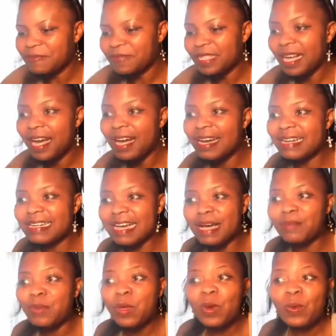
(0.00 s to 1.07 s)
And
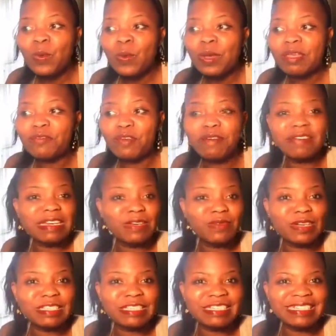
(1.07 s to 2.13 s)
if you have any
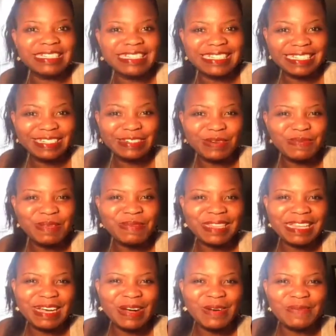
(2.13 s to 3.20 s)
questions, drop them in the
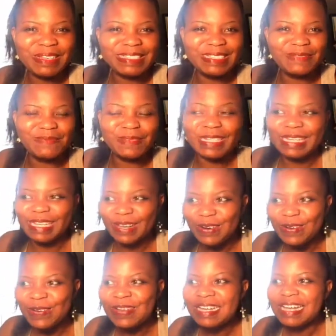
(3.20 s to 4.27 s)
comments
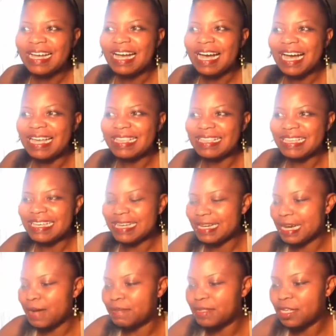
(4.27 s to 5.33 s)
below. I think
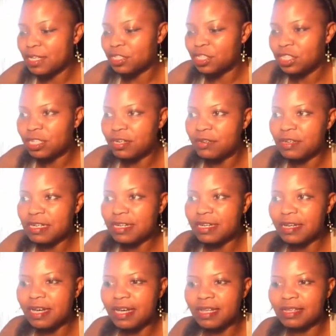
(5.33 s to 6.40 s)
I'm done sharing.
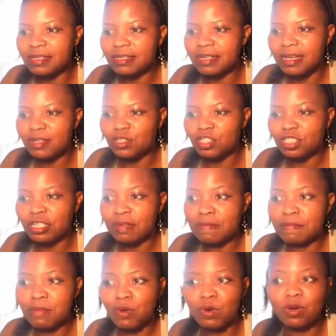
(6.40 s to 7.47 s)
I'll share
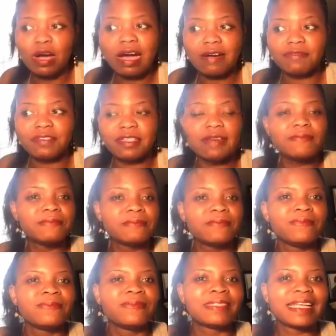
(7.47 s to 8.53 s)
more after.
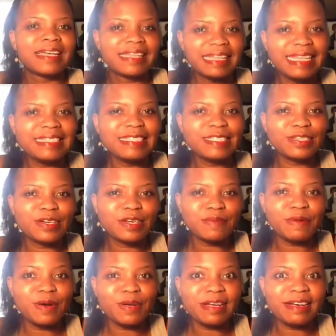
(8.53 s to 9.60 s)
Let's talk
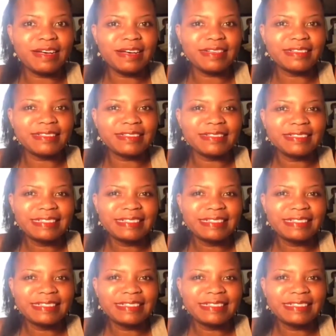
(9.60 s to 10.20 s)
about cars.